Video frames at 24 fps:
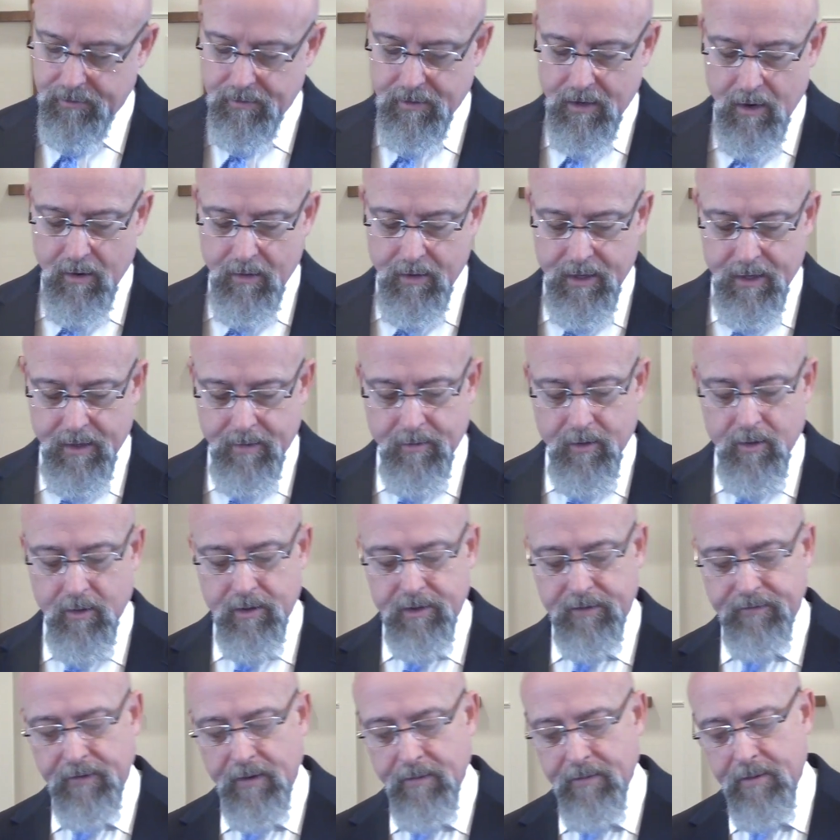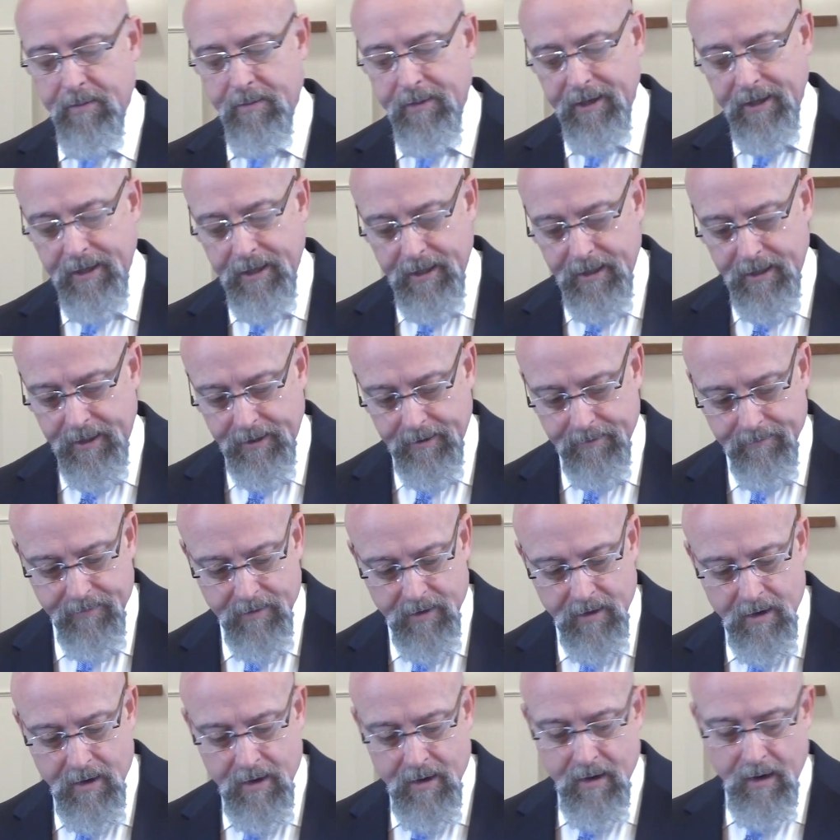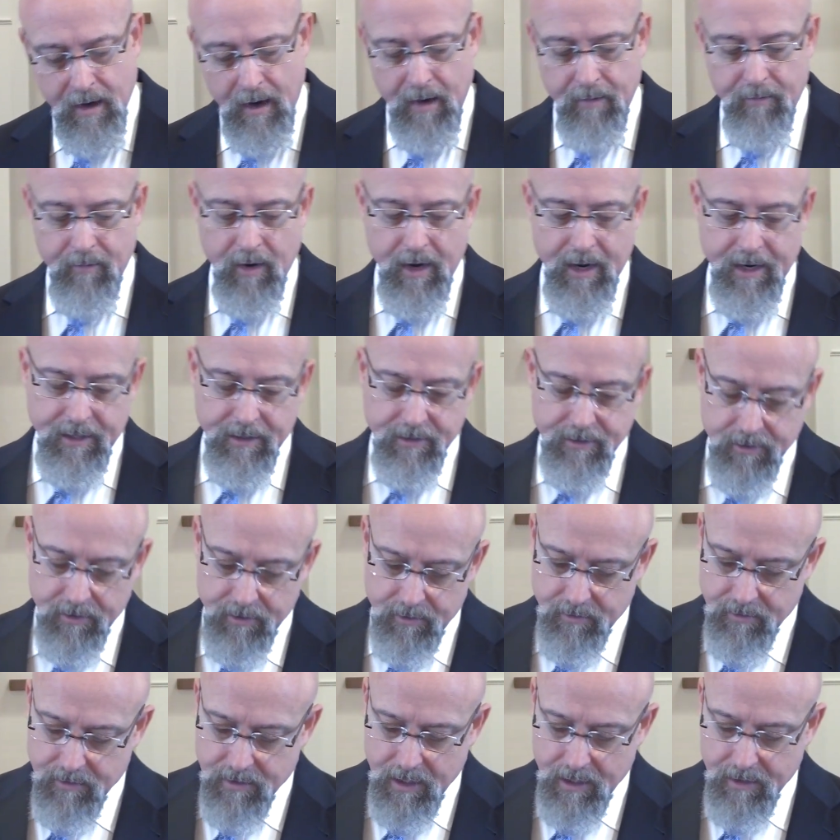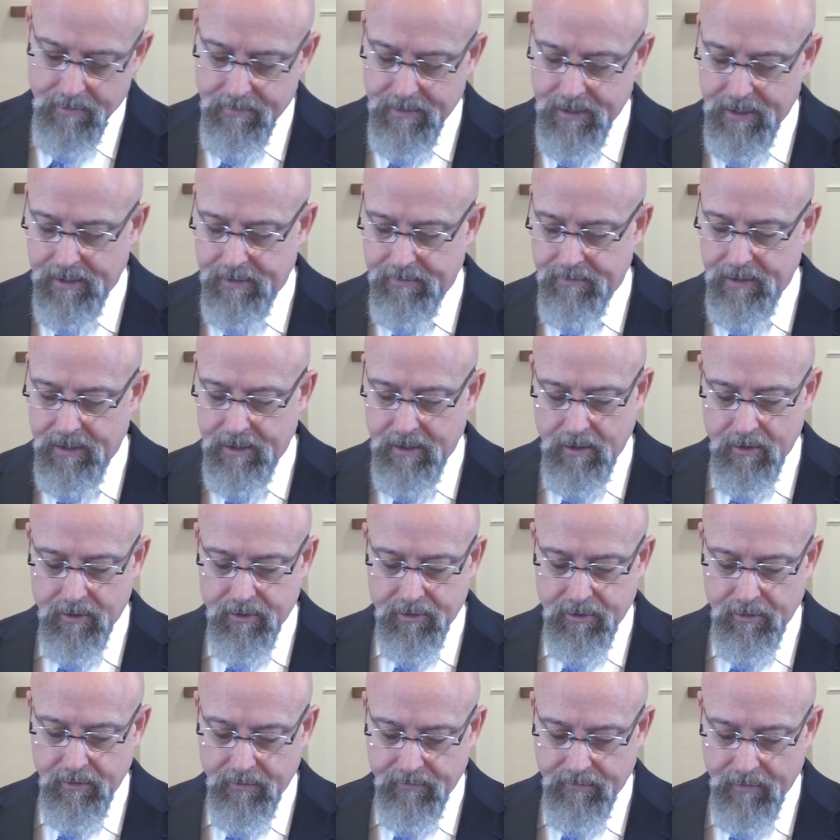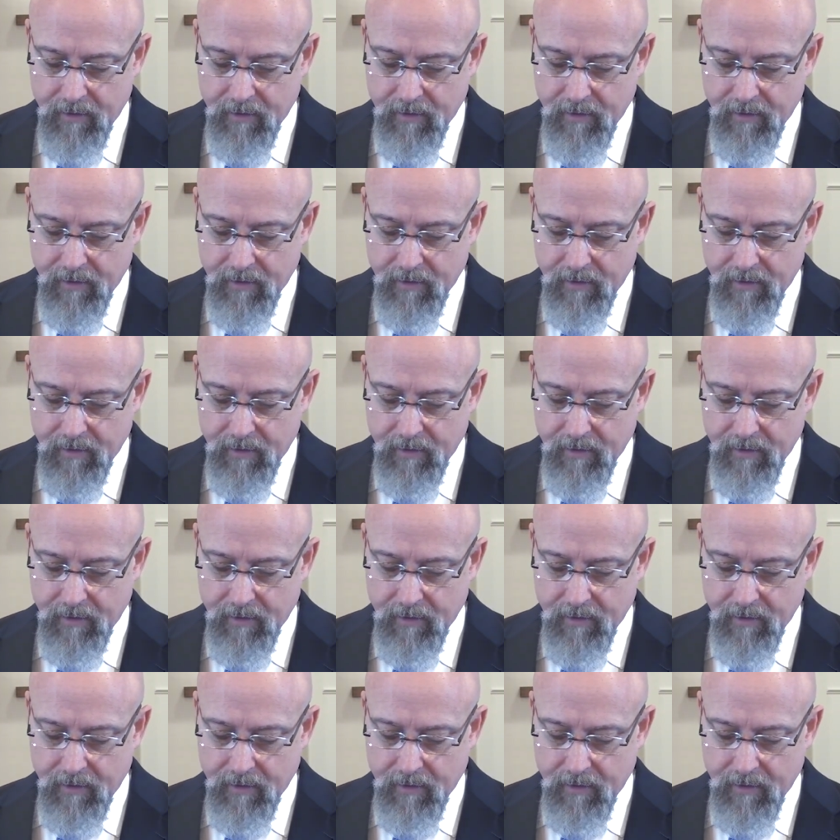know him who is from the beginning. I'm writing to you, young men, because you have